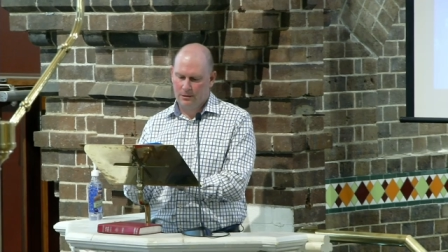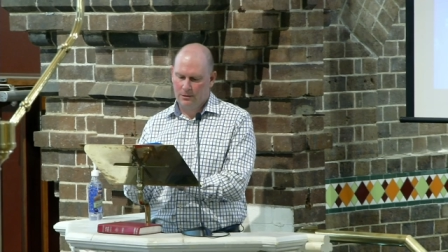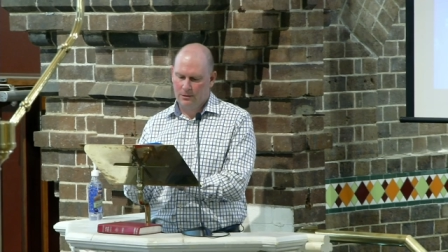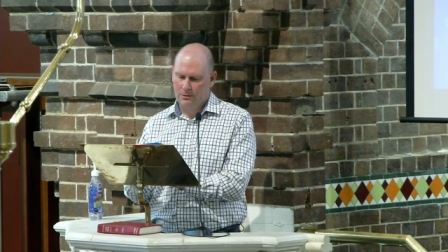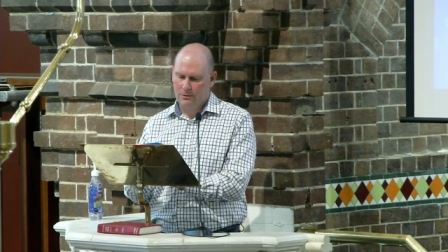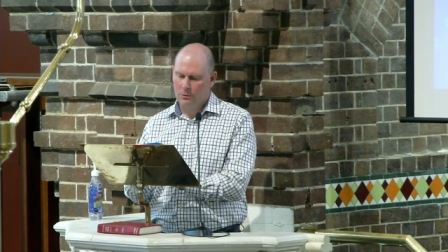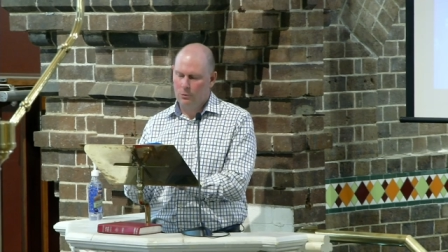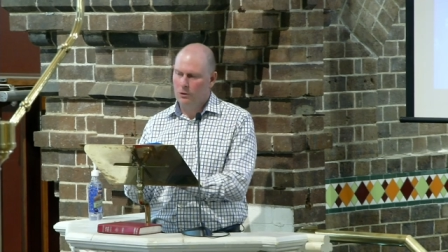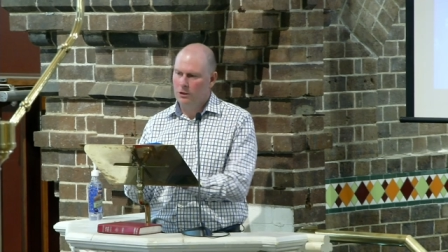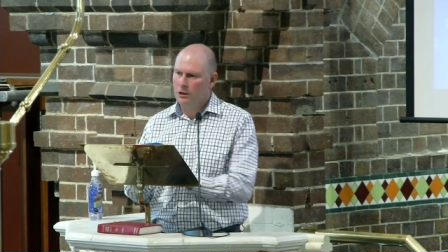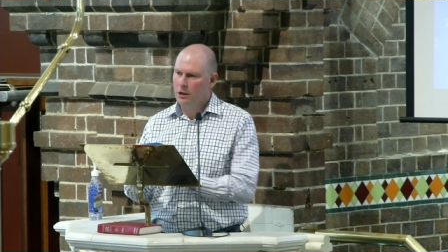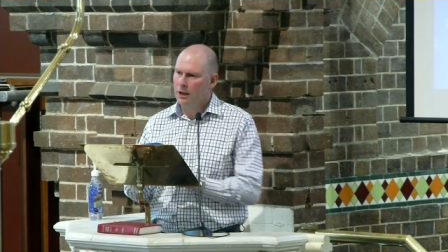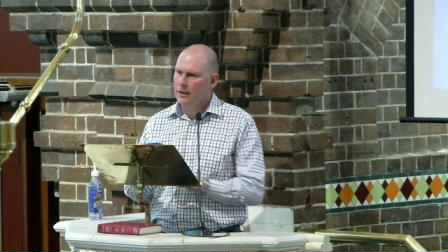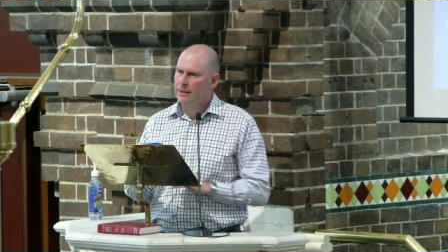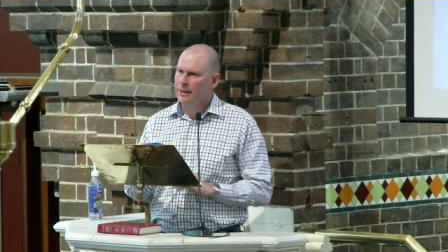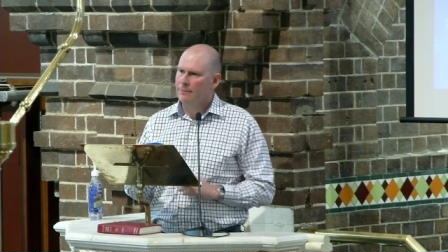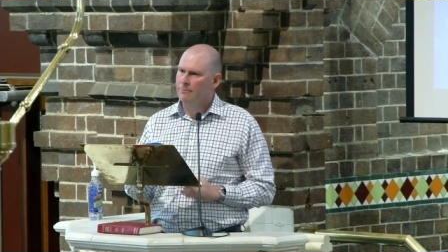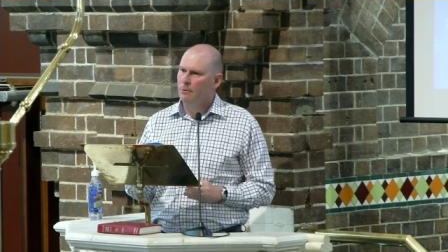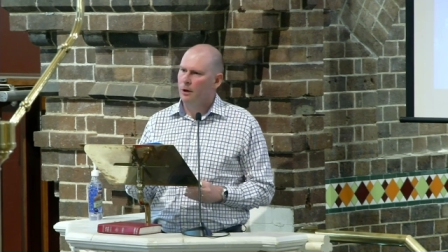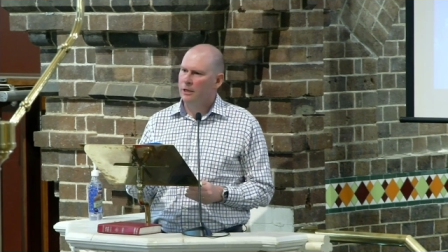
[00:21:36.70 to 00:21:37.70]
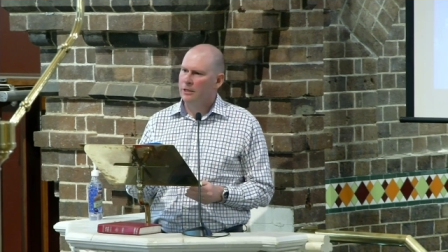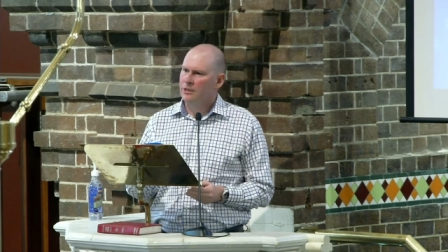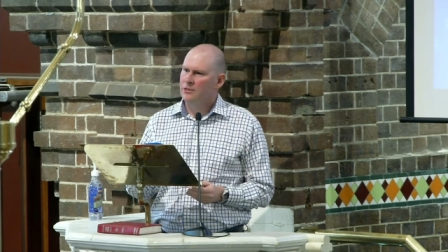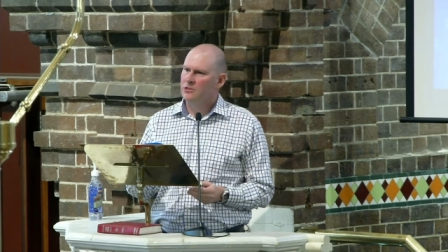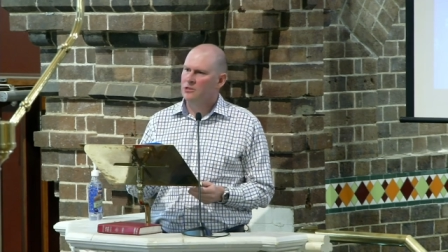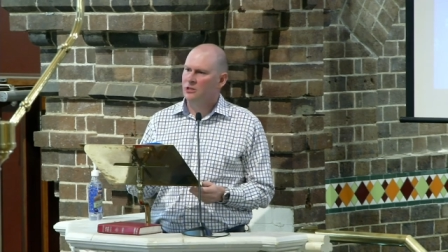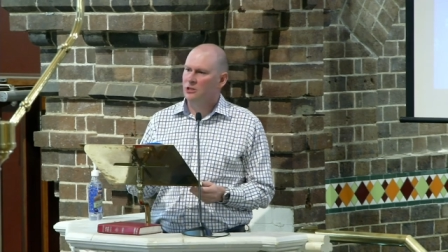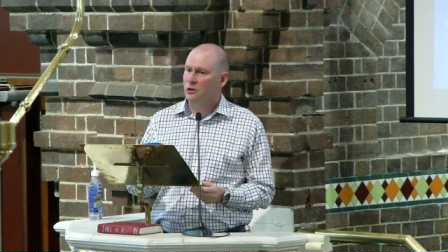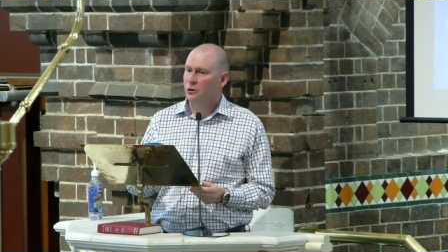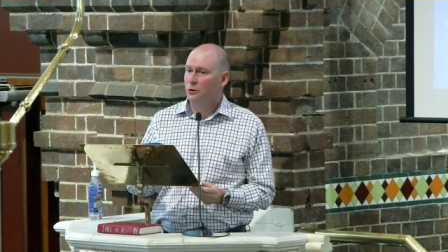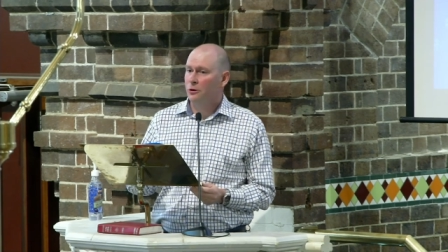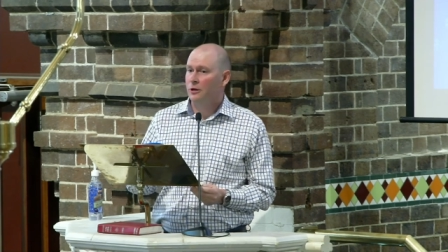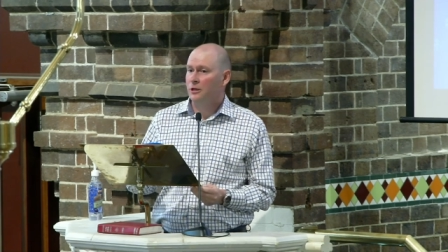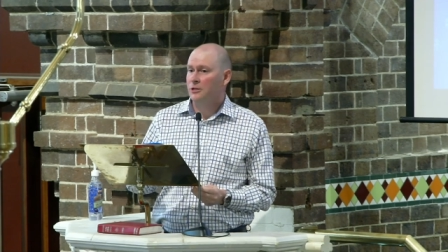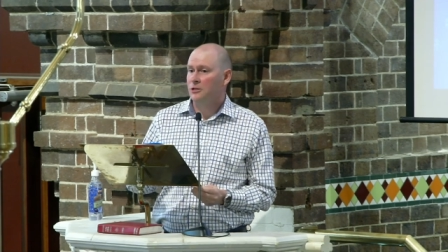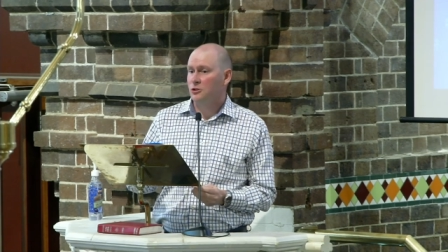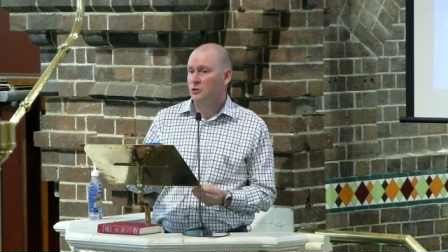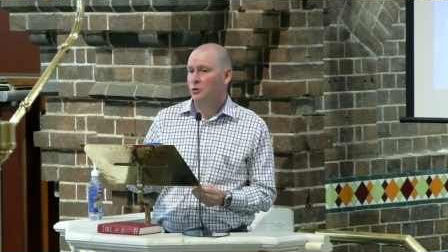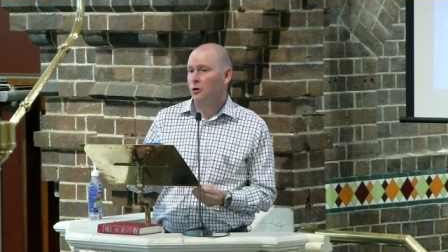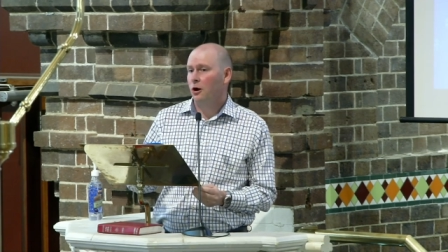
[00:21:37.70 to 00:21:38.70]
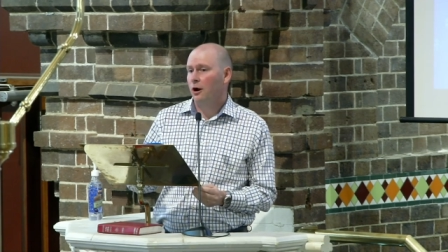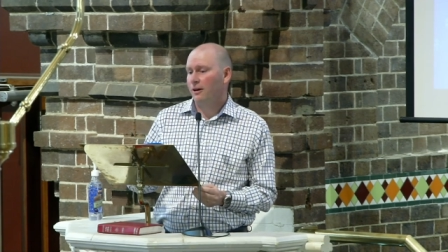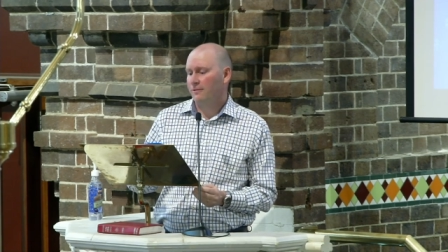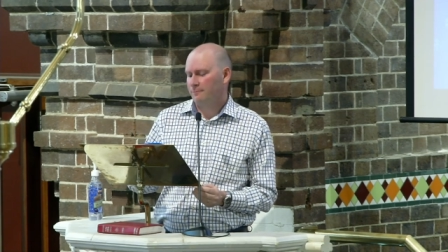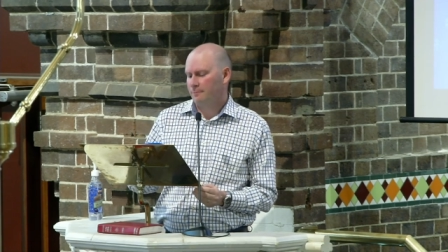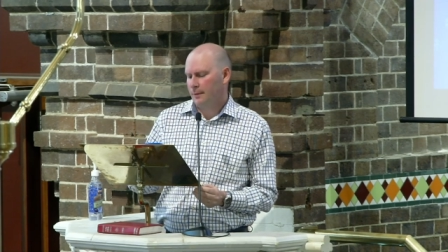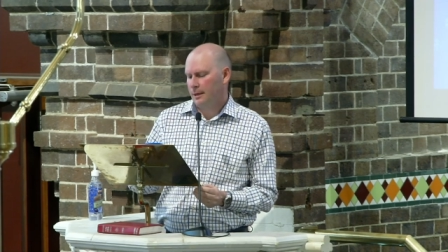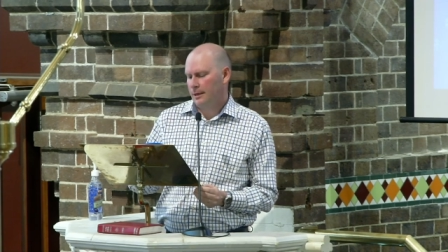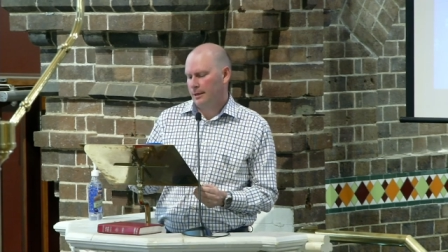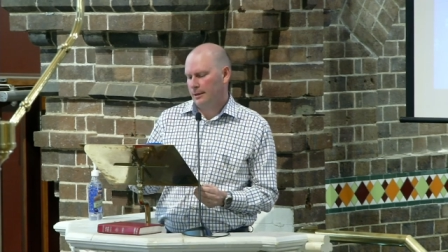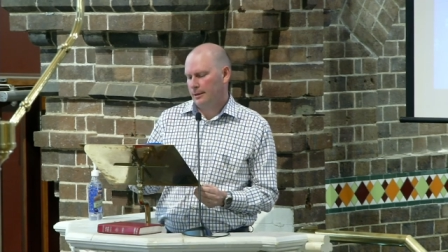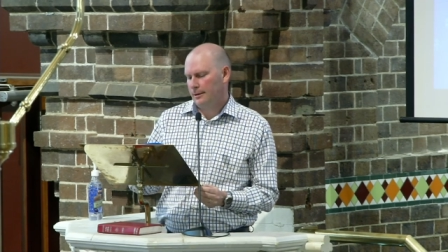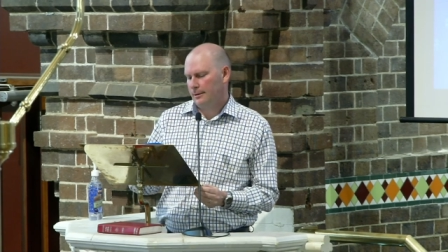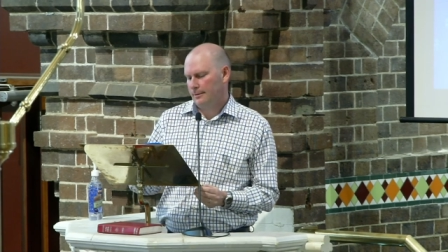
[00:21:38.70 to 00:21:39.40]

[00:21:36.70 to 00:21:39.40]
Will I let my insecurities drive me?